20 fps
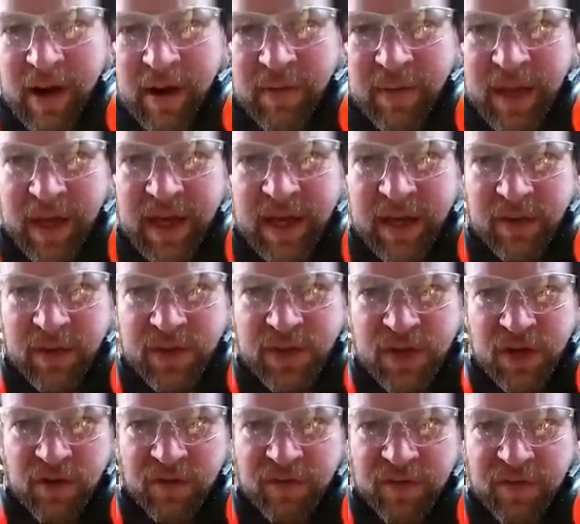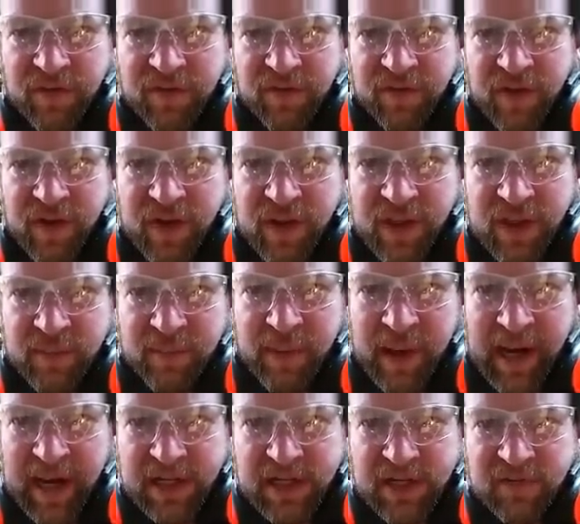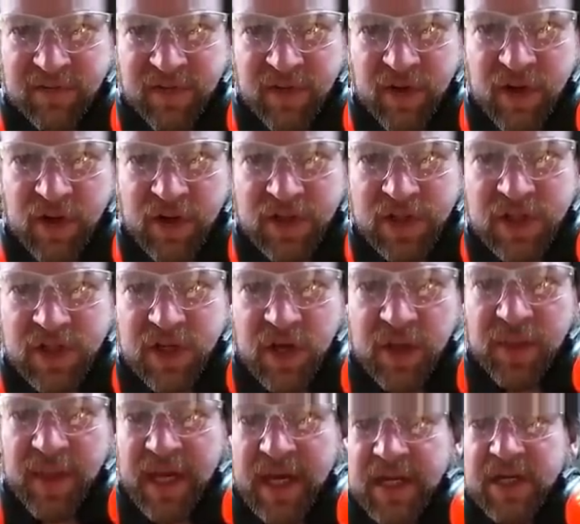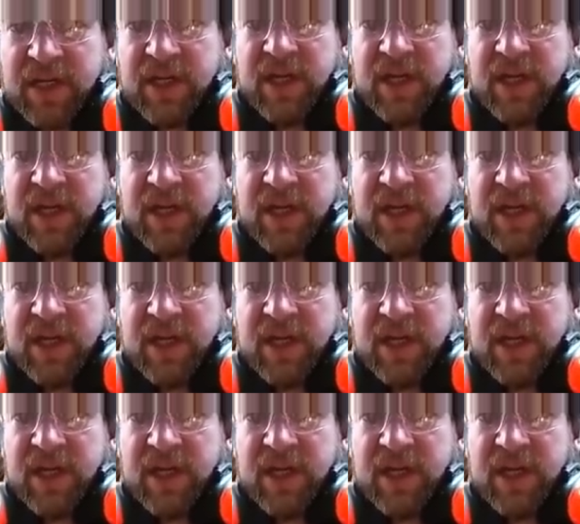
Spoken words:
the heels off of the backs of the cutters on this,